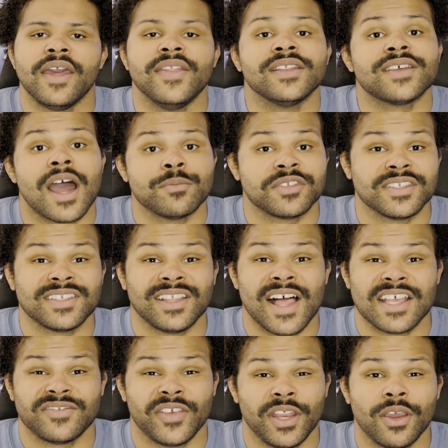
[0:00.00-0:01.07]
in the time since the
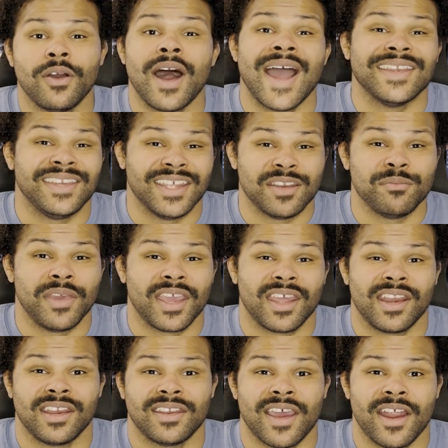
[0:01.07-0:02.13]
last video, I did make
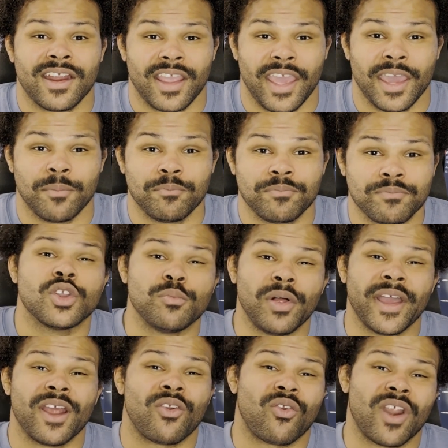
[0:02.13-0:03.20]
an entire game. You can
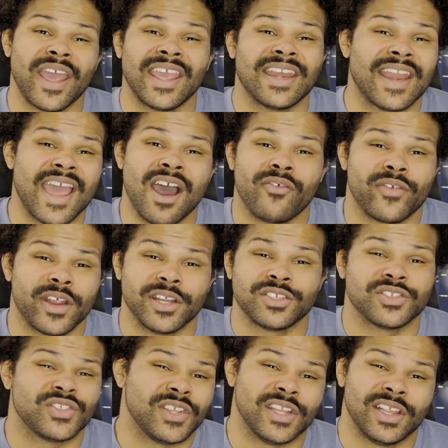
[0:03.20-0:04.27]
play it right now if you're
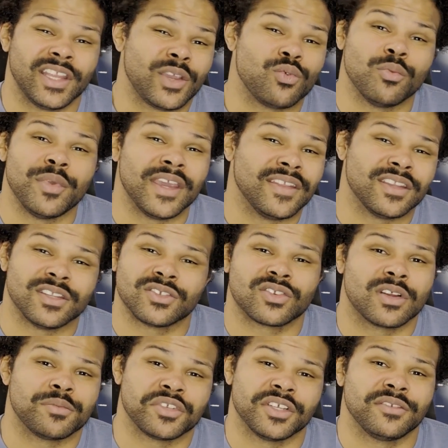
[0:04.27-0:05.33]
interested, the link will be in the
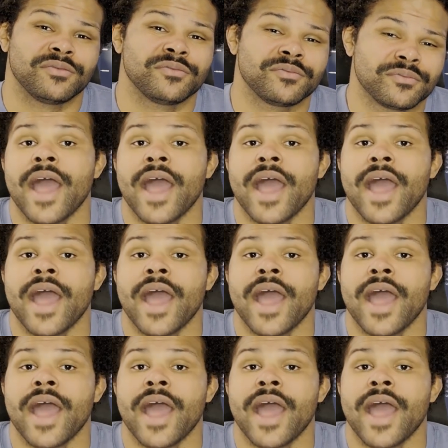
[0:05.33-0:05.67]
description.